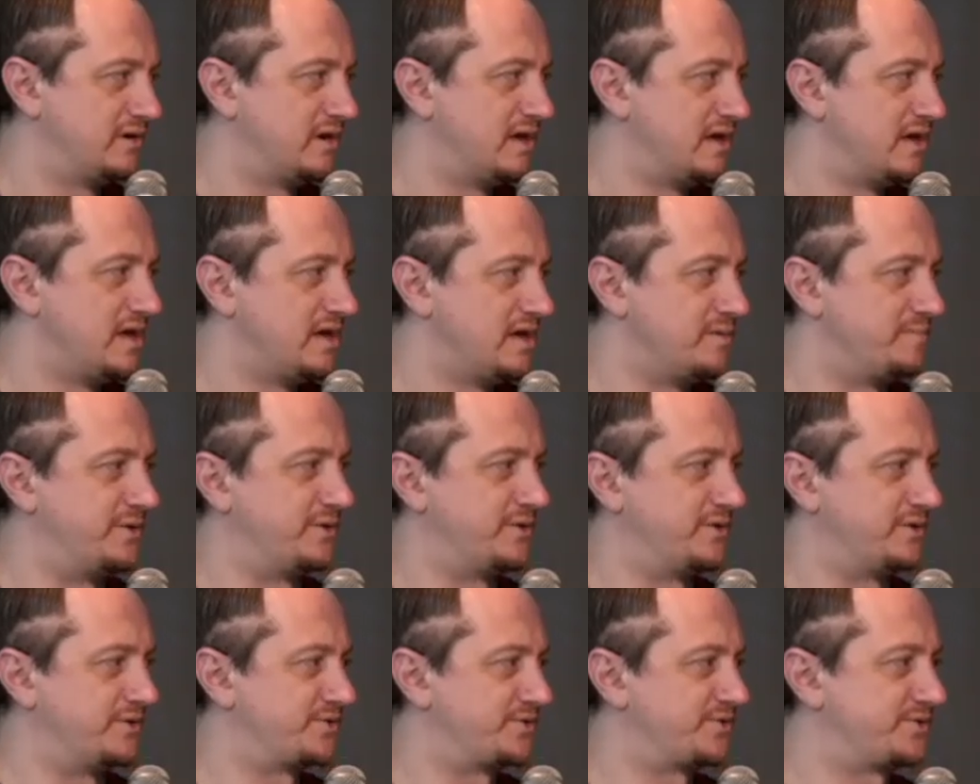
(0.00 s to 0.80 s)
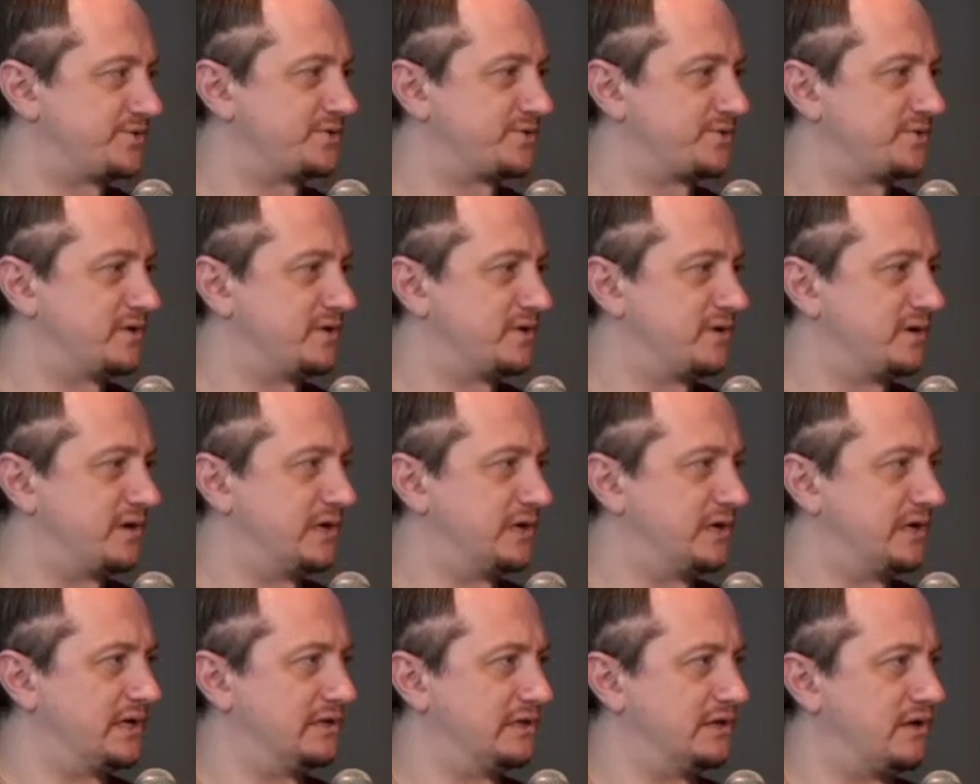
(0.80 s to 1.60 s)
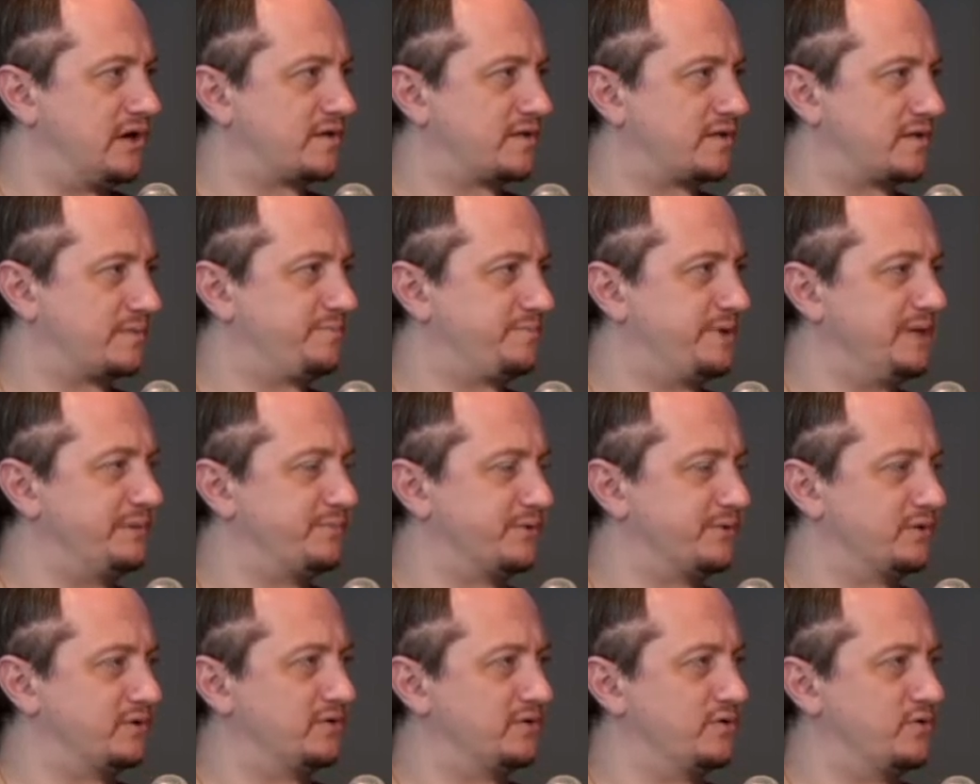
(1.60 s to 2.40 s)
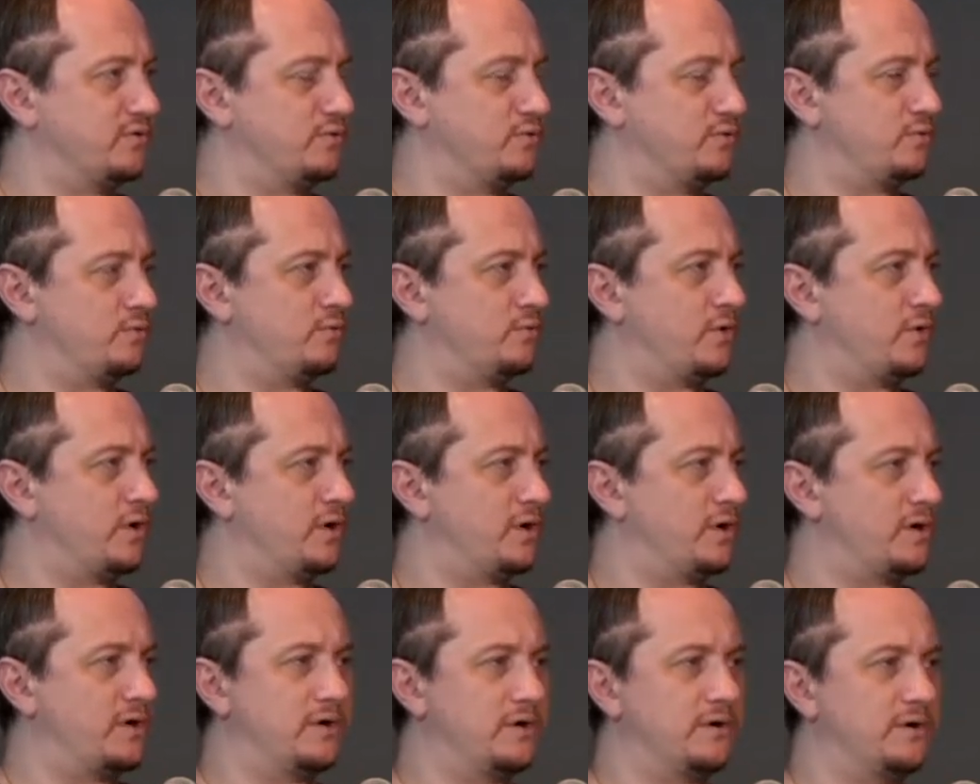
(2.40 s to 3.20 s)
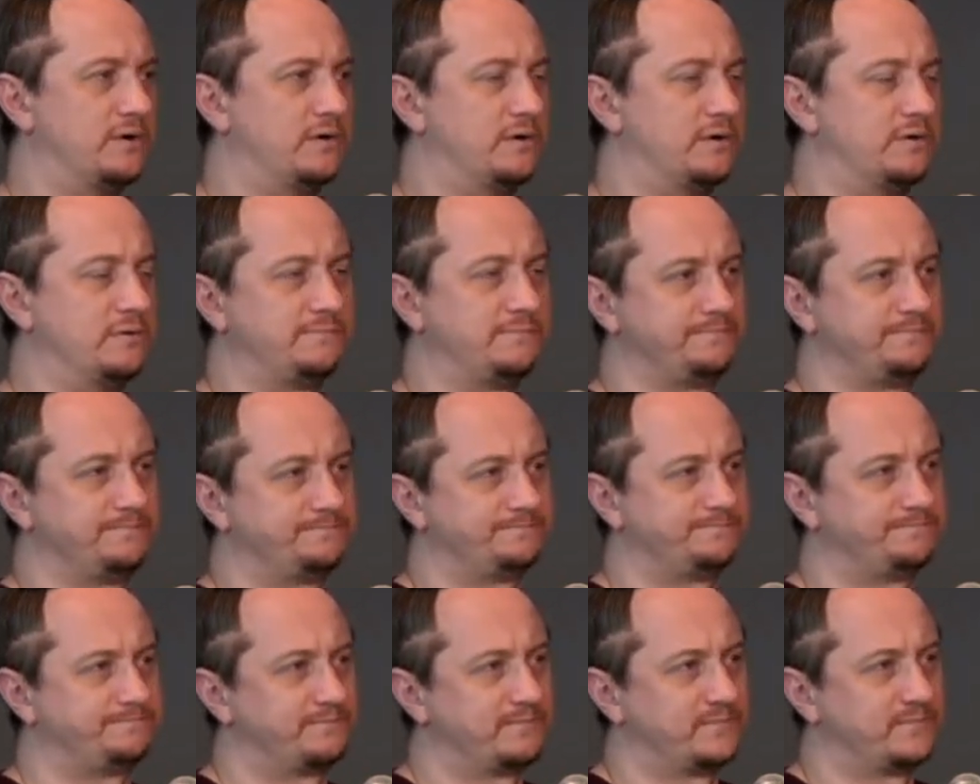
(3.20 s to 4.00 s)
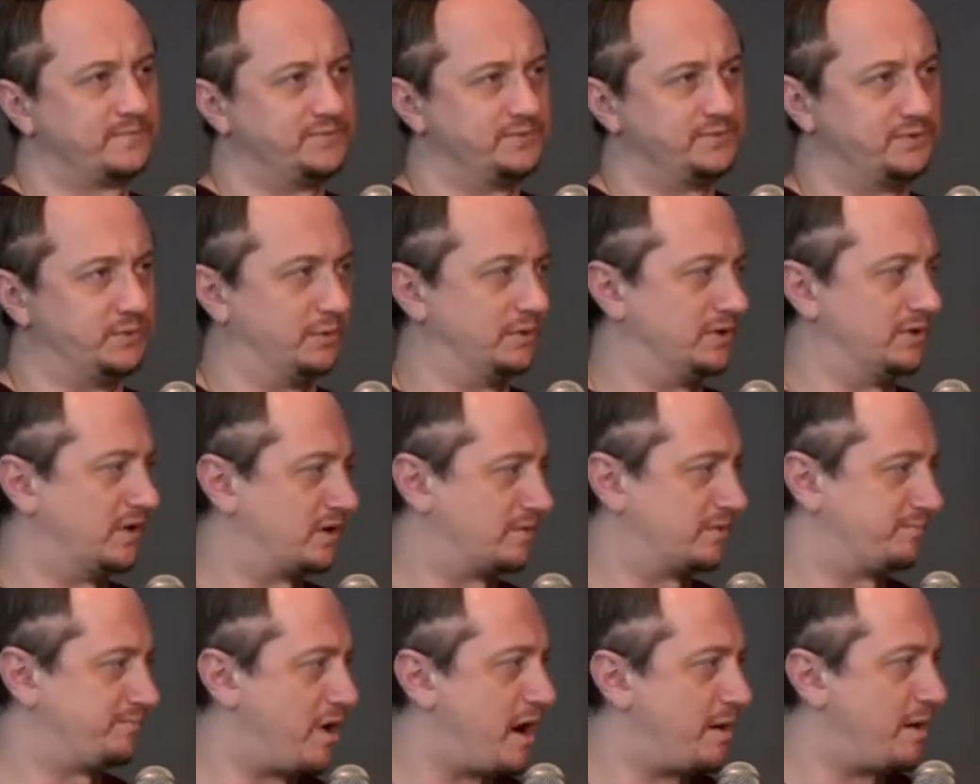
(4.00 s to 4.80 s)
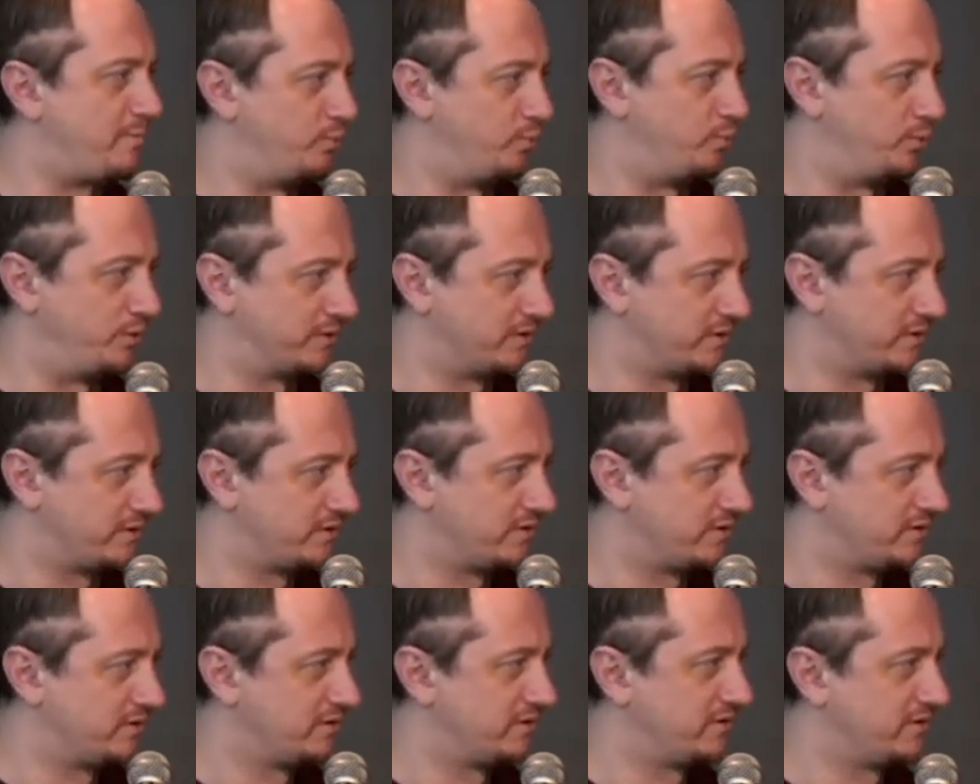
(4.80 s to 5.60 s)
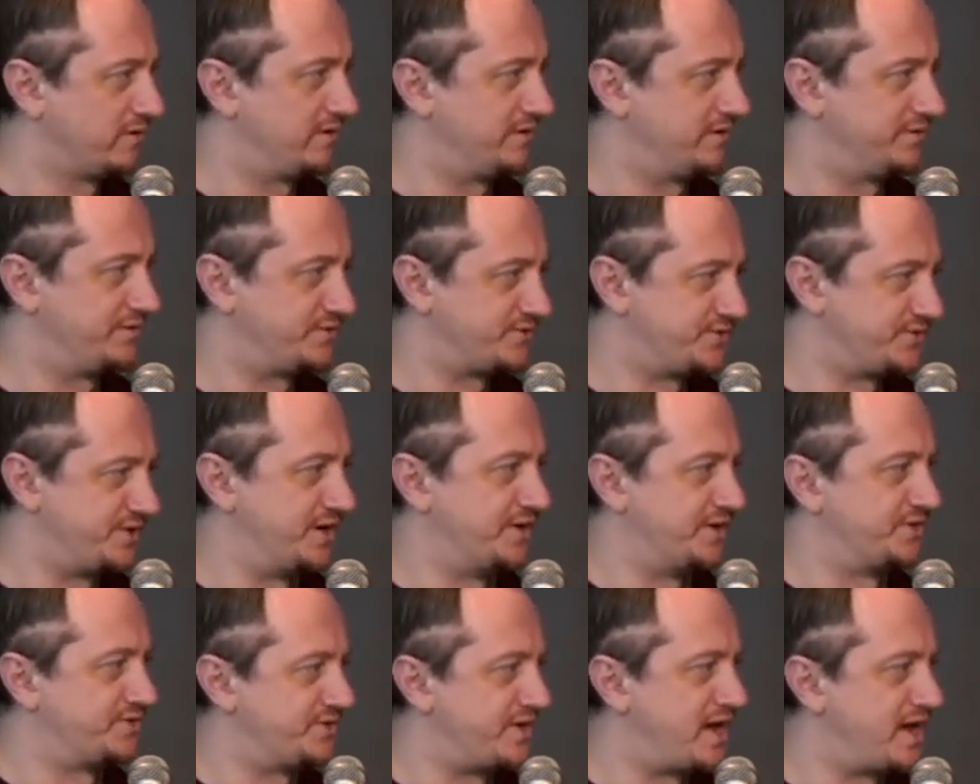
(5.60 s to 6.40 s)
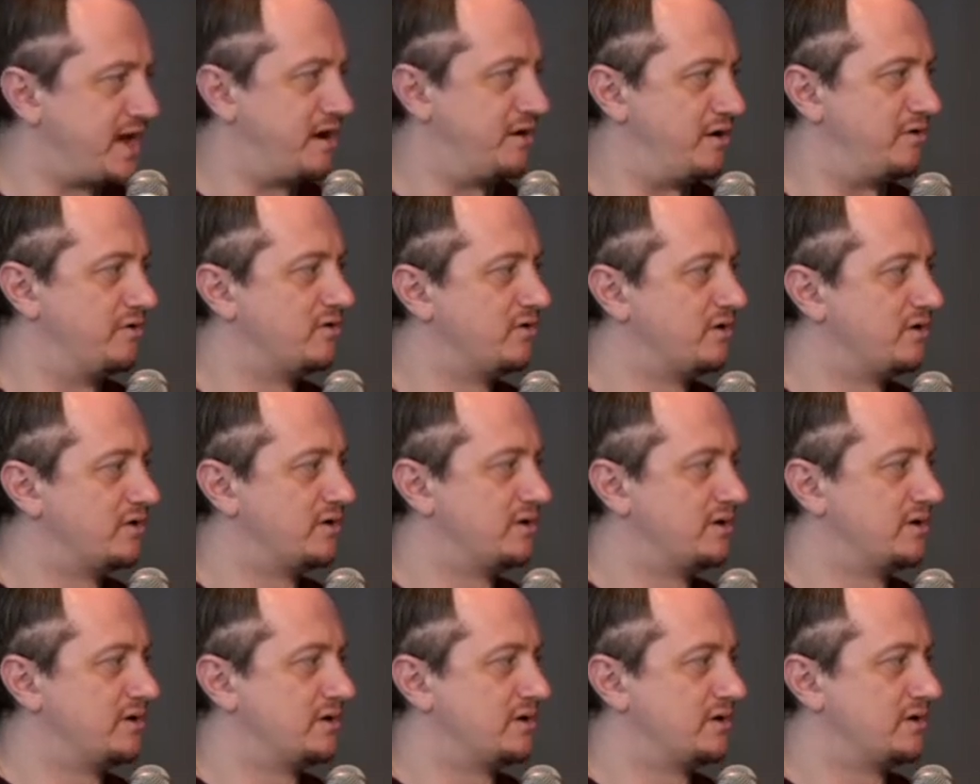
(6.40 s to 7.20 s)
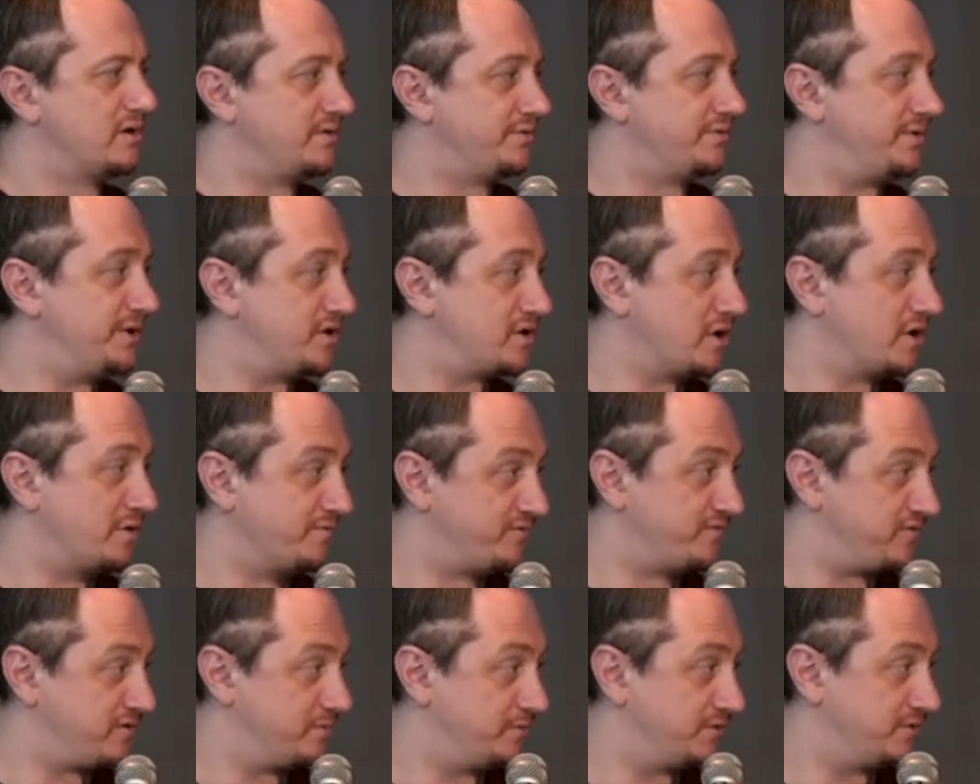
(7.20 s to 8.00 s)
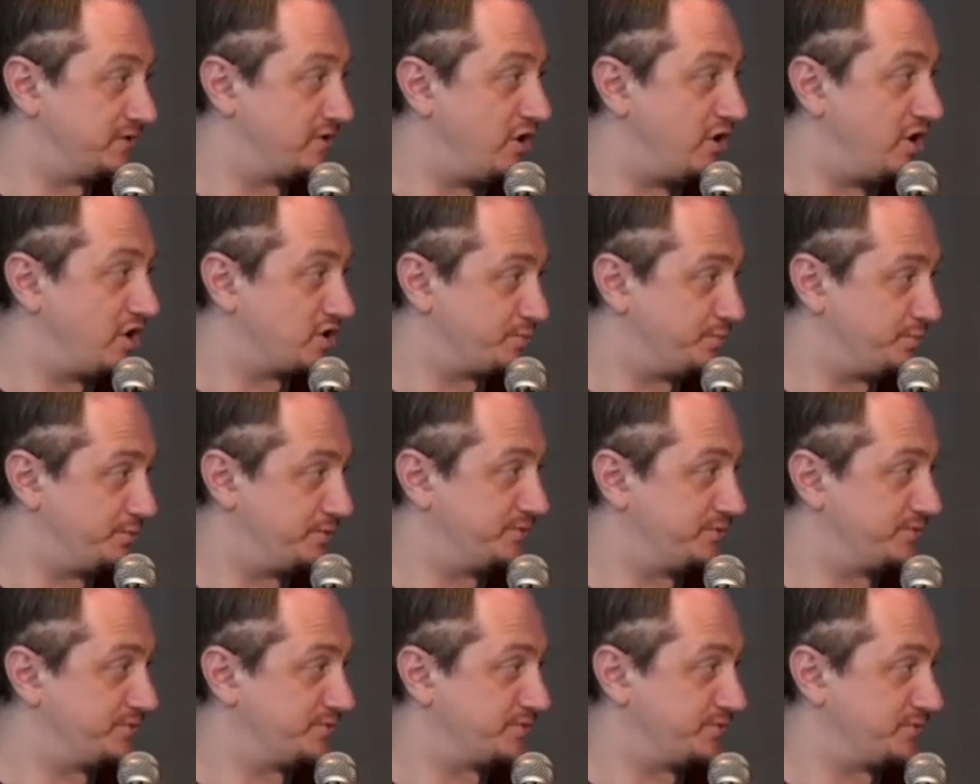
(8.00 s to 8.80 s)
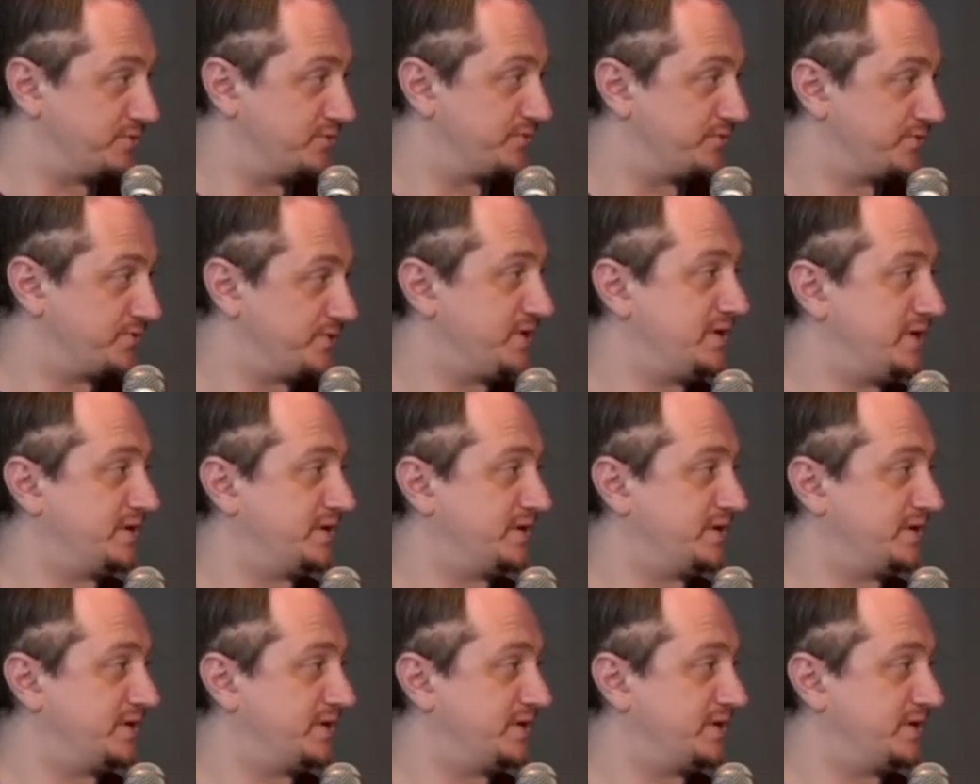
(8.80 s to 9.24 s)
because a, a lot of the people who um, do a lot of pop work in the states now they come from the gospel sort of scene.